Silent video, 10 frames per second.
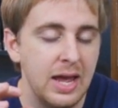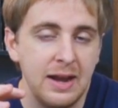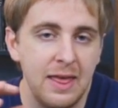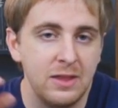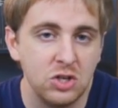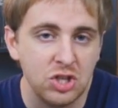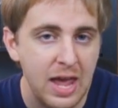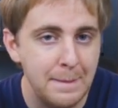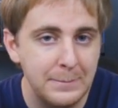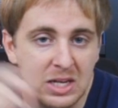and there's
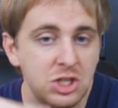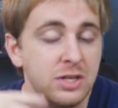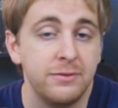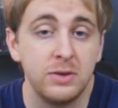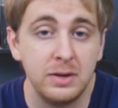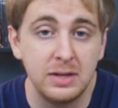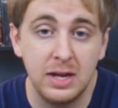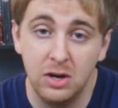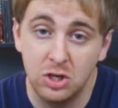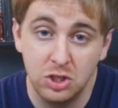a bunch of different
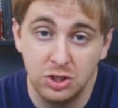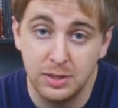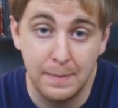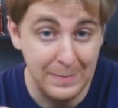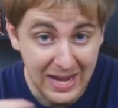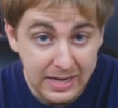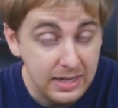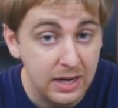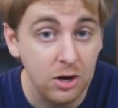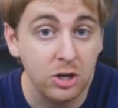characters,
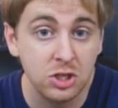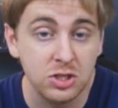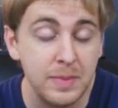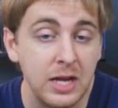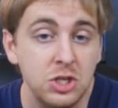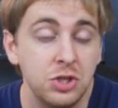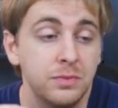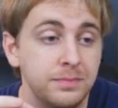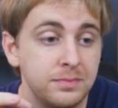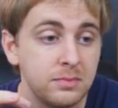main characters, mind
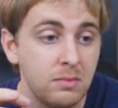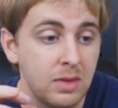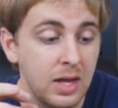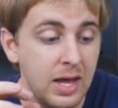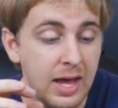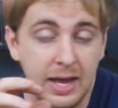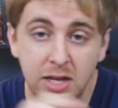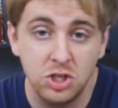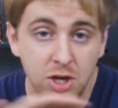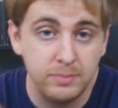you,
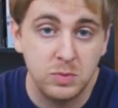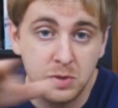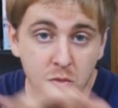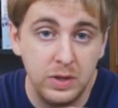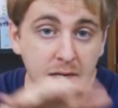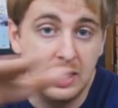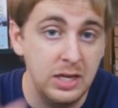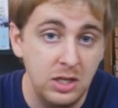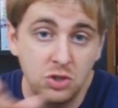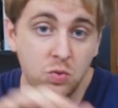and it jumps between
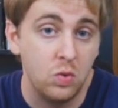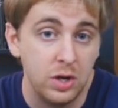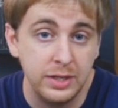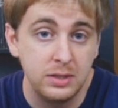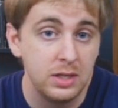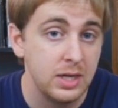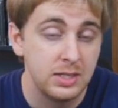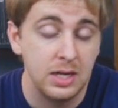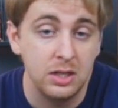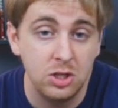each one
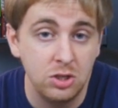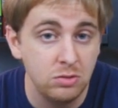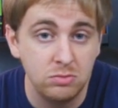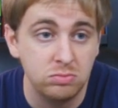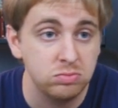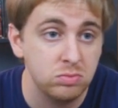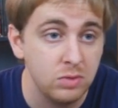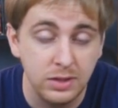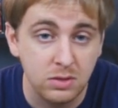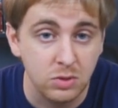telling you
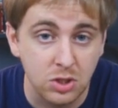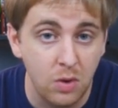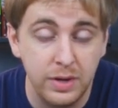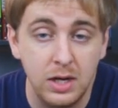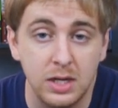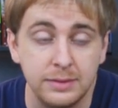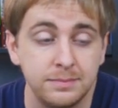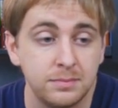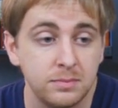what, what's going on.